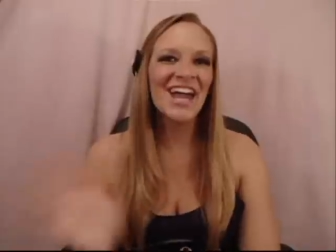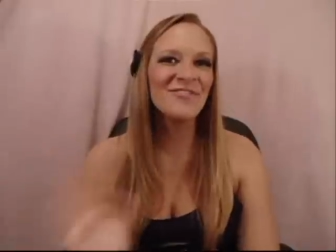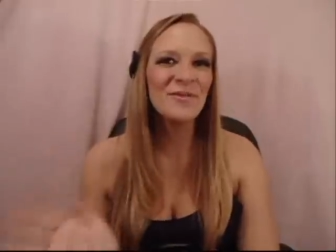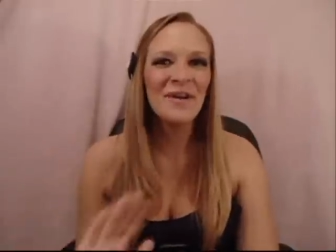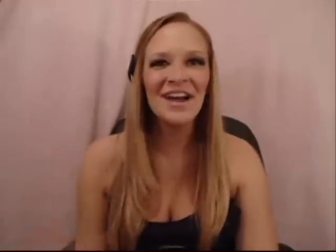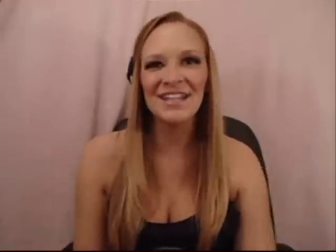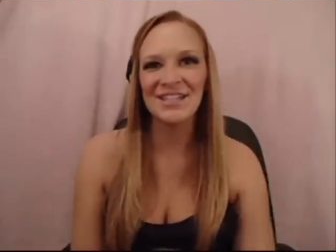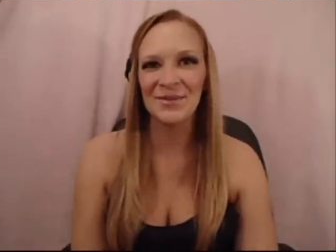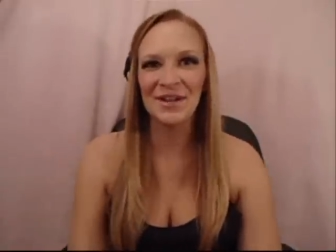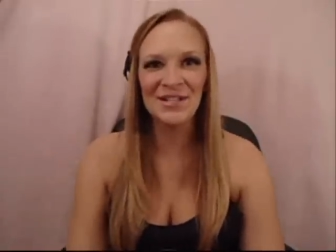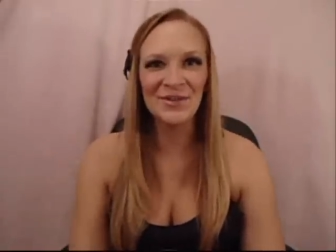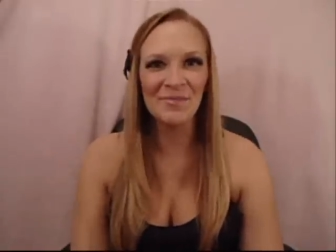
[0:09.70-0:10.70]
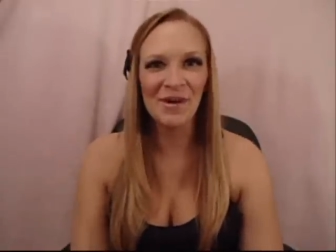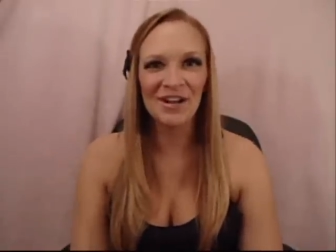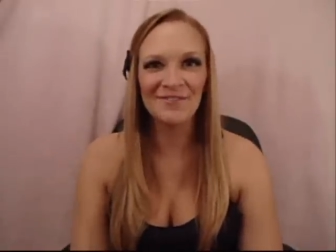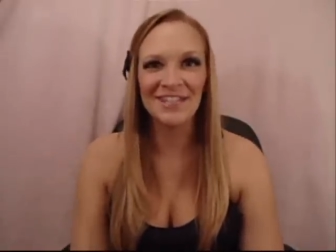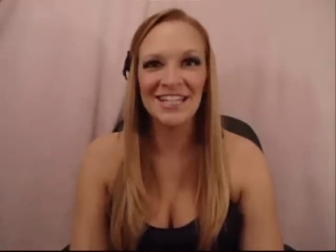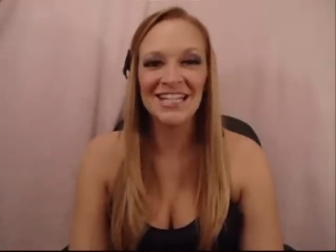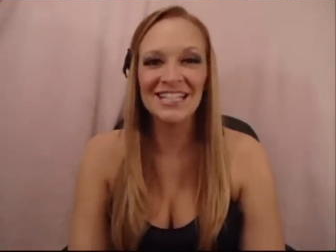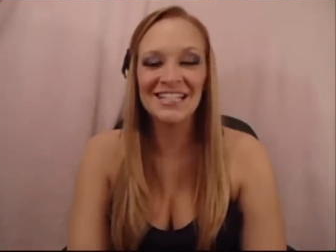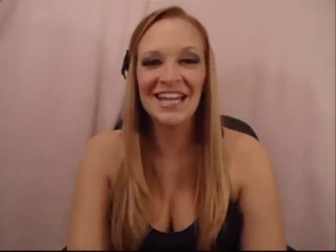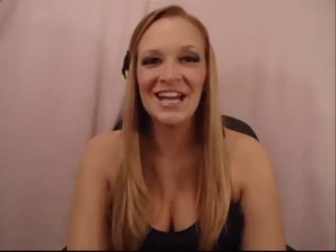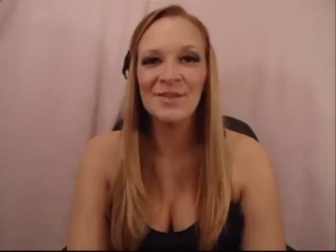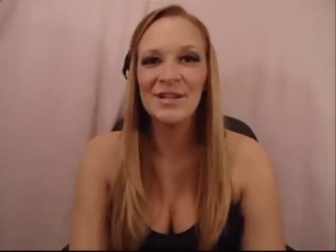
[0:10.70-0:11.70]
everyone, it's 22M Harvey, and
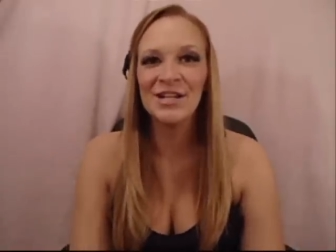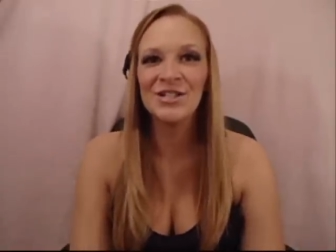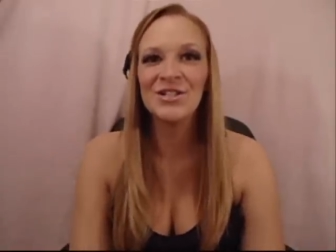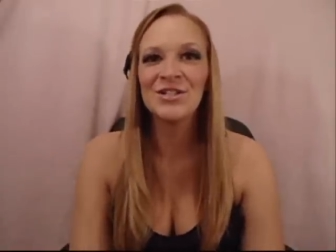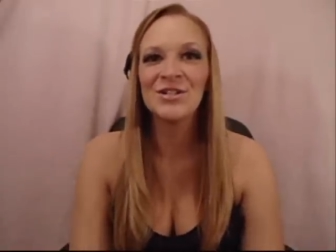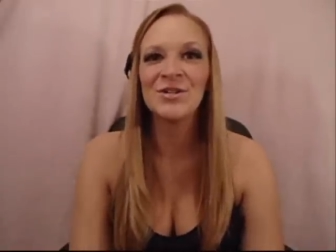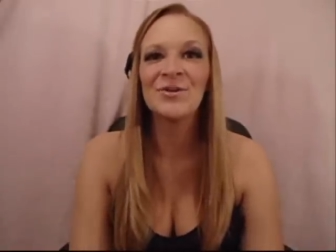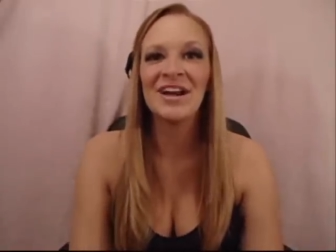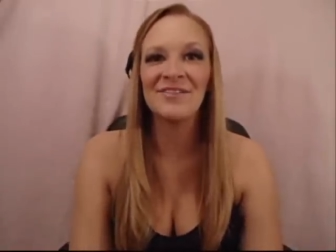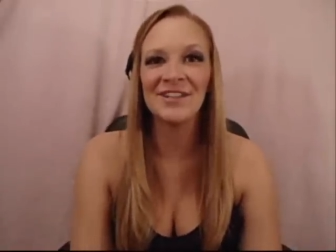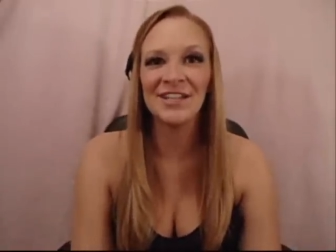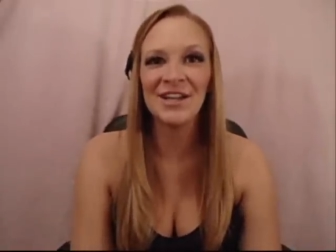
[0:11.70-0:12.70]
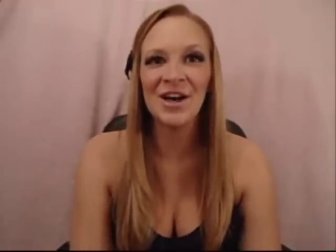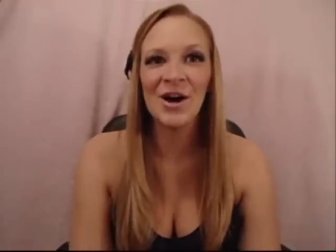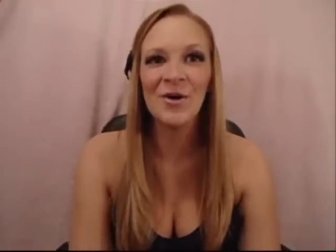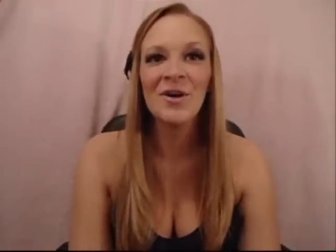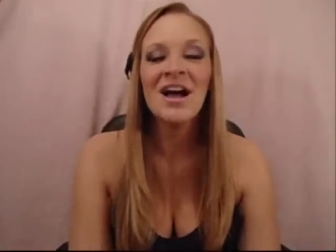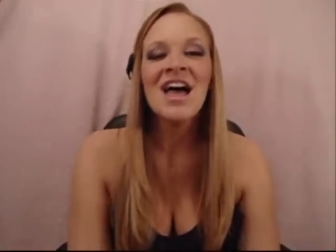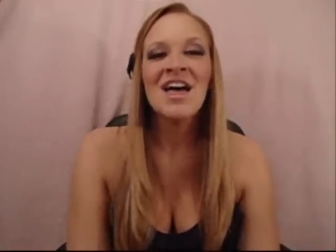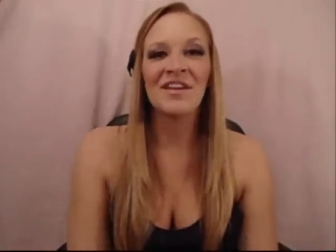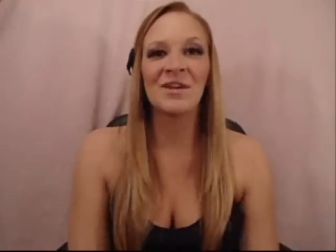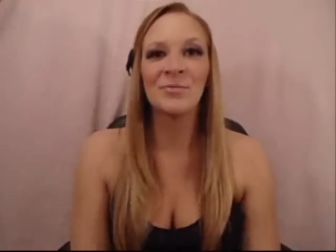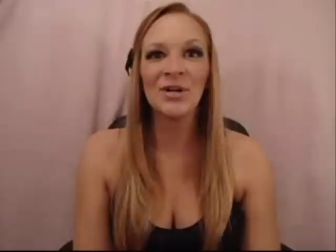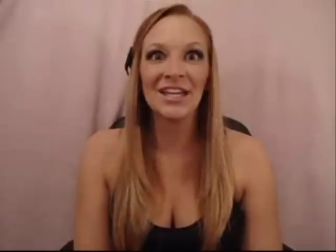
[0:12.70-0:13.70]
today I'm here to do a video that
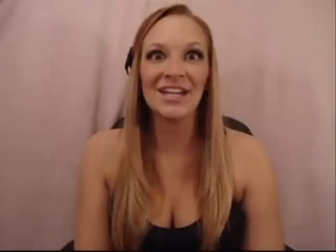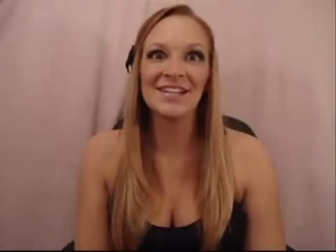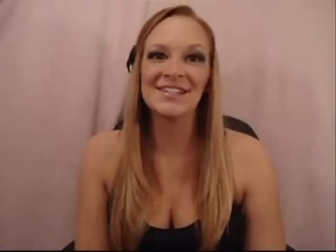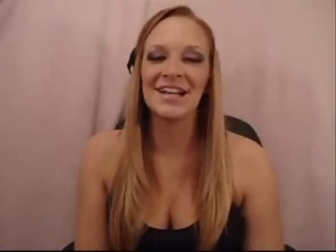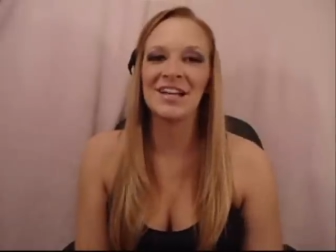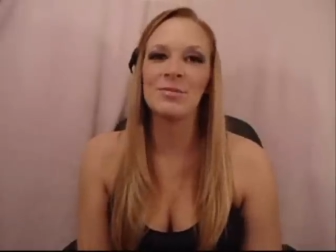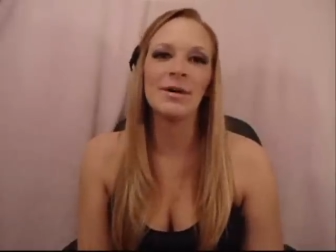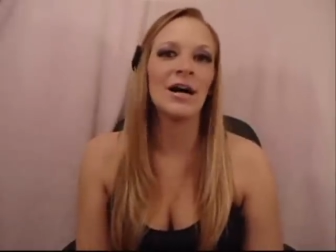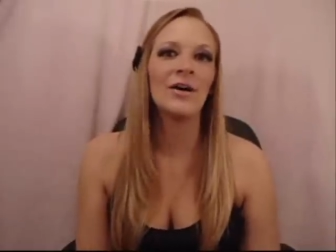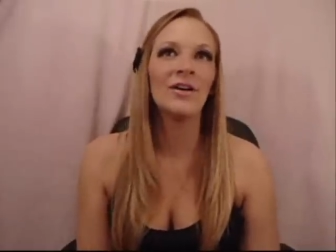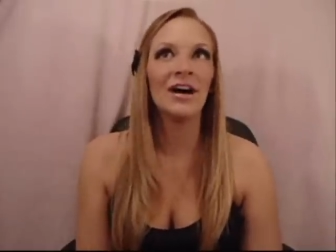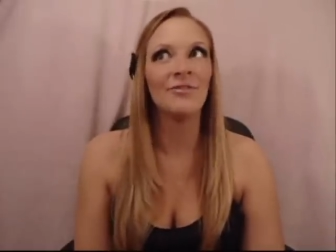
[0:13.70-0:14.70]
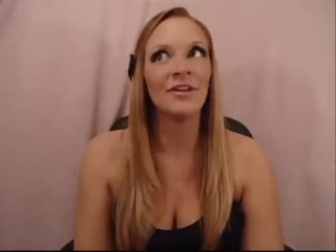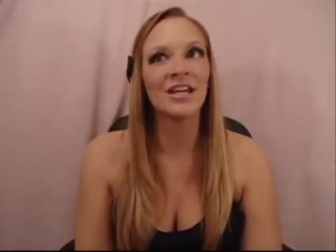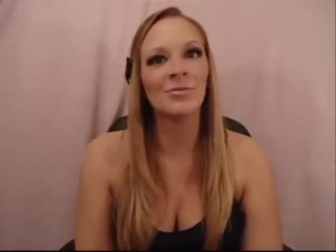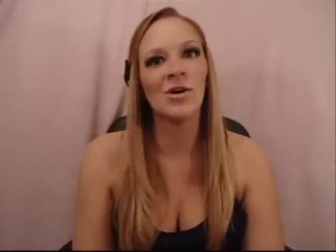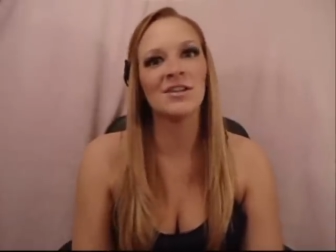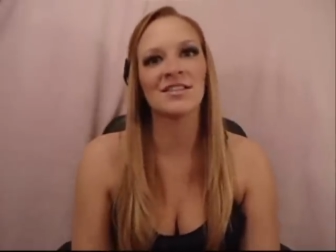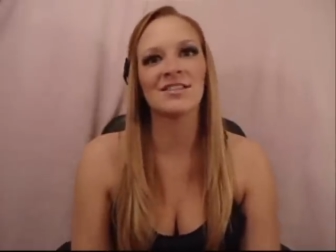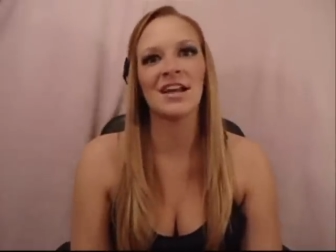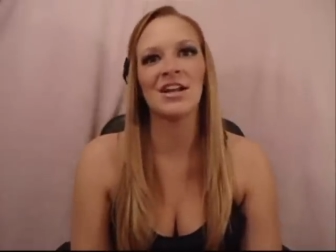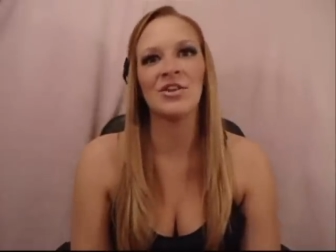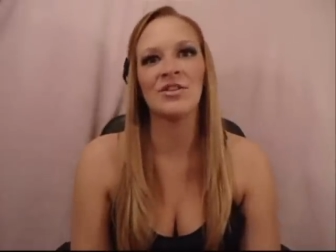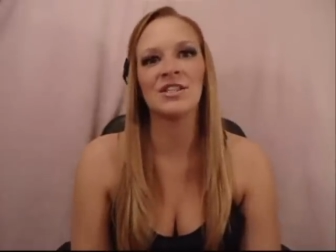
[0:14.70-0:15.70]
I'm really excited about. I feel like I'm always
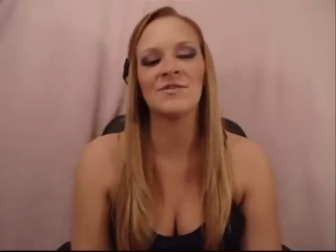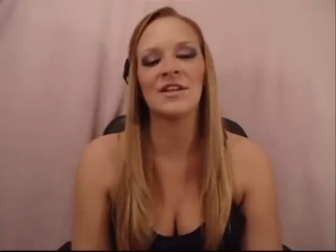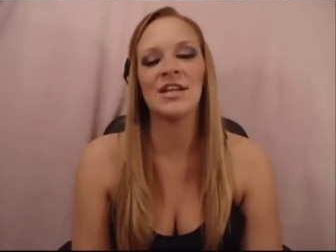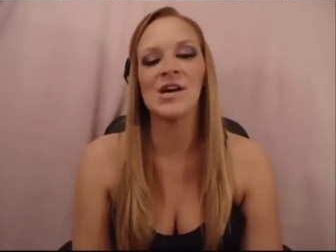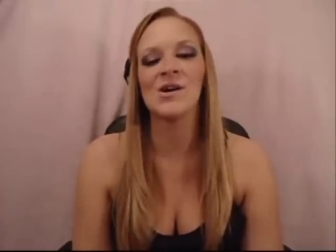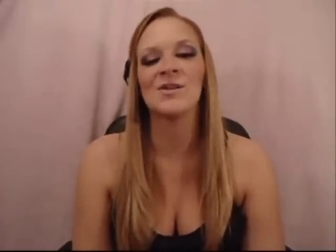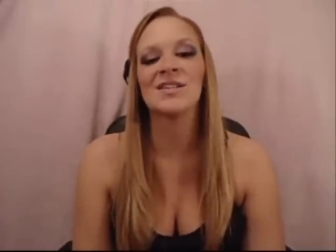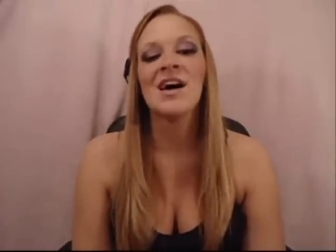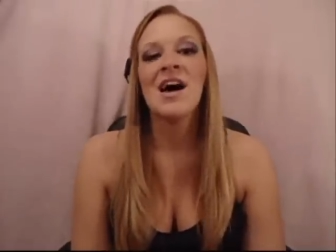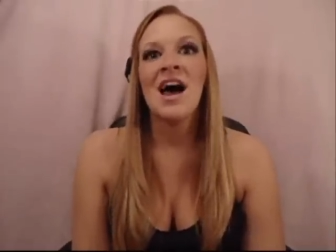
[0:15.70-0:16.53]
excited to do these videos.